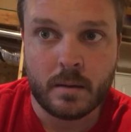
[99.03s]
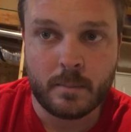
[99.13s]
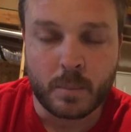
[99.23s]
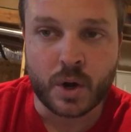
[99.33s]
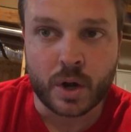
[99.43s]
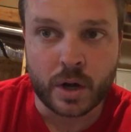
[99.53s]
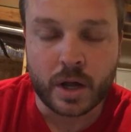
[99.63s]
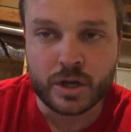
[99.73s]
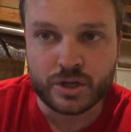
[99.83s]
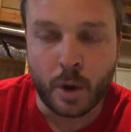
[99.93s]
murdered
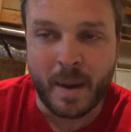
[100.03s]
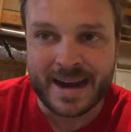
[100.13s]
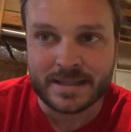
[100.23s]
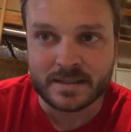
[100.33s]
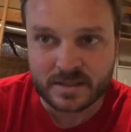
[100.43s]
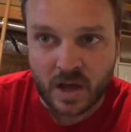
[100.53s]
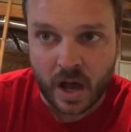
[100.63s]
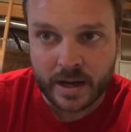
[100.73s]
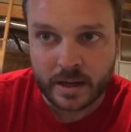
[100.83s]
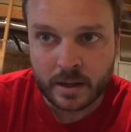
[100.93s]
Joe Biden's
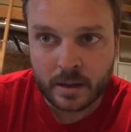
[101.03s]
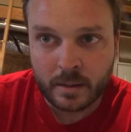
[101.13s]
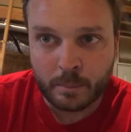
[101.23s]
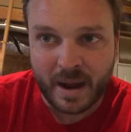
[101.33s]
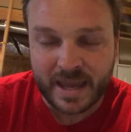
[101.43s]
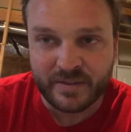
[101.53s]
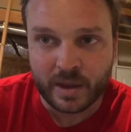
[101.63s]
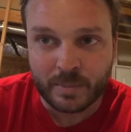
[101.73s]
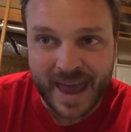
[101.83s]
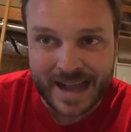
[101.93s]
son by giving
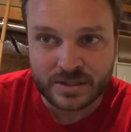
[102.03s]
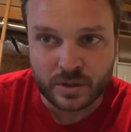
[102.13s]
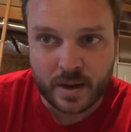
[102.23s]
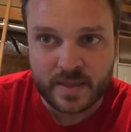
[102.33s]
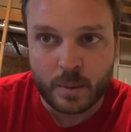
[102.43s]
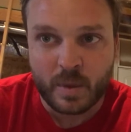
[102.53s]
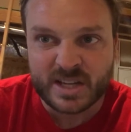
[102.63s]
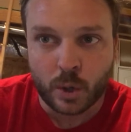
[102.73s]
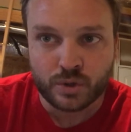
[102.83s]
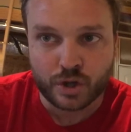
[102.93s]
him cancer, and then we
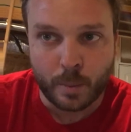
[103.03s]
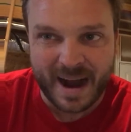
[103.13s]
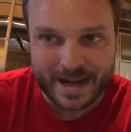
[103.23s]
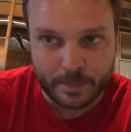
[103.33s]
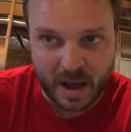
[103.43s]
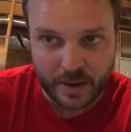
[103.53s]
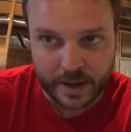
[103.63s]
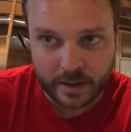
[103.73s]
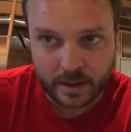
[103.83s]
told Joe Biden about it.